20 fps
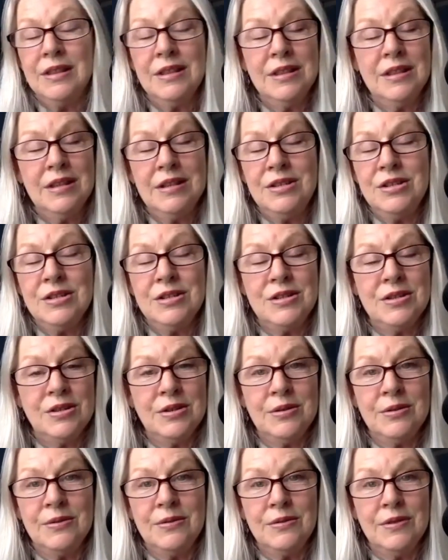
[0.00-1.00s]
They just
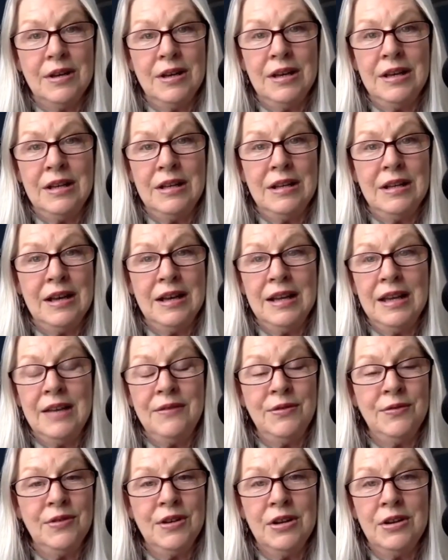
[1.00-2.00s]
do. And I
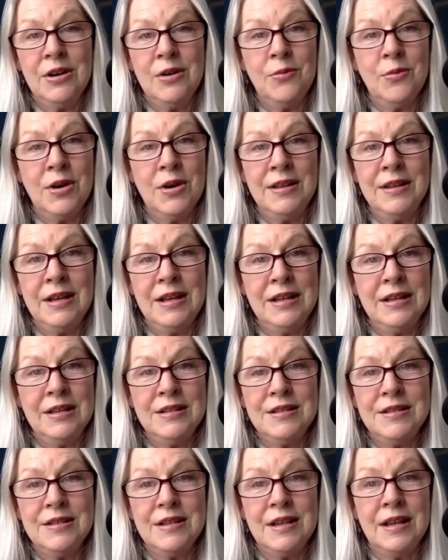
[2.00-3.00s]
haven't figured out why that
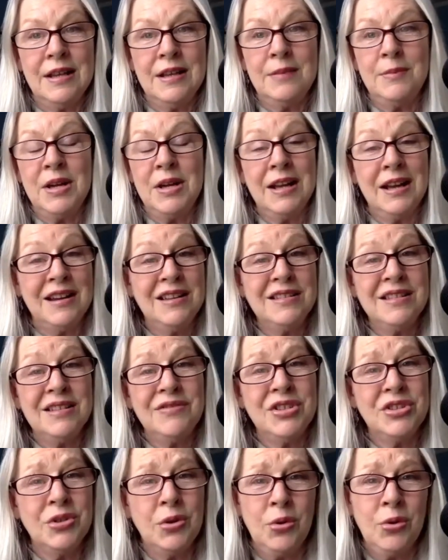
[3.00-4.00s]
is, and my guides
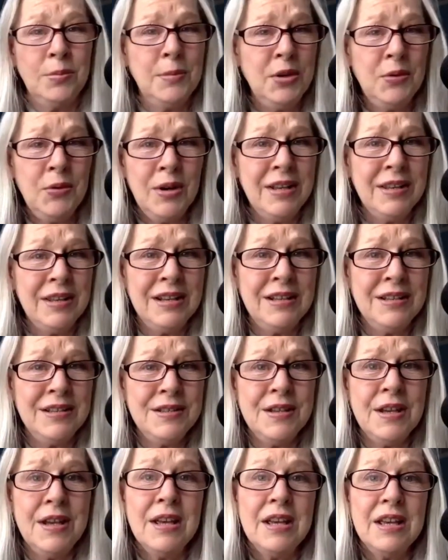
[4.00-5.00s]
haven't told me why that is.
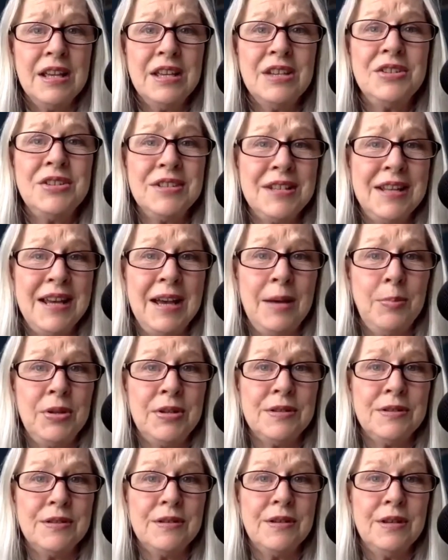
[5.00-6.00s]
It just
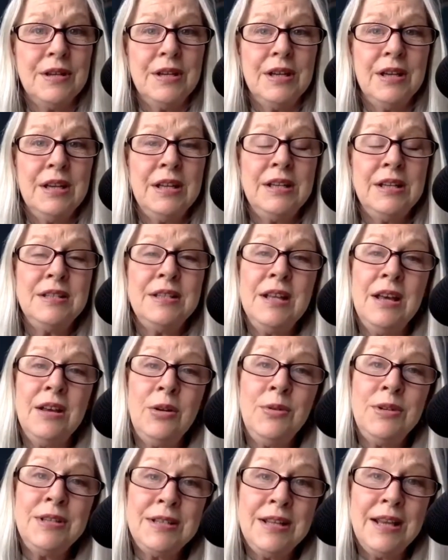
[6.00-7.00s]
happens. And it's not
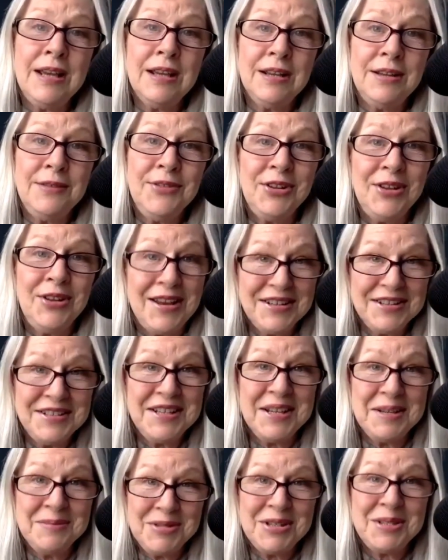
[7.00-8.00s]
always negative. A lot of
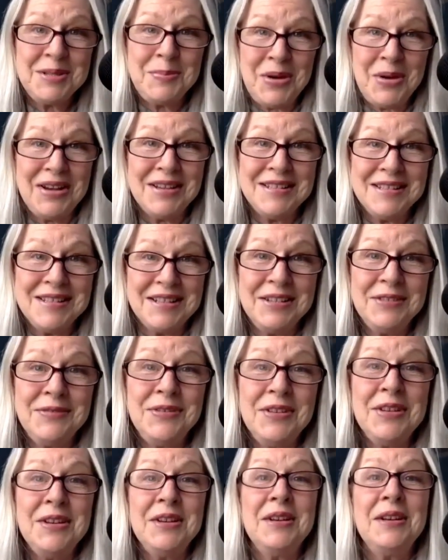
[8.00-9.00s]
times it's positive.
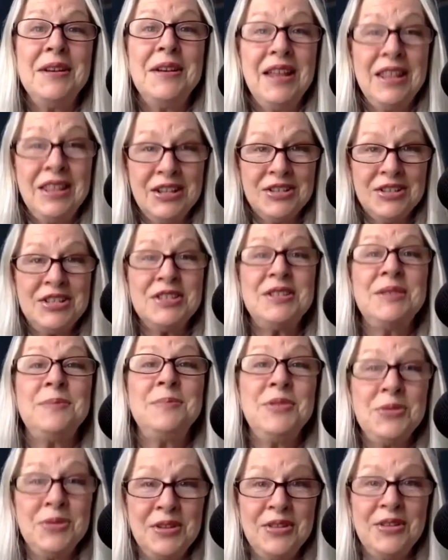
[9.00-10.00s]
And they're just
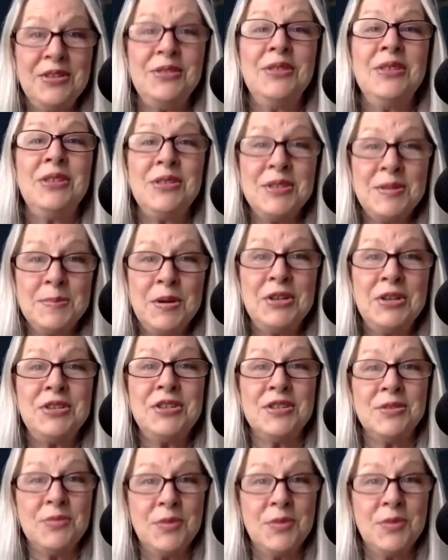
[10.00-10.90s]
they're little sponges.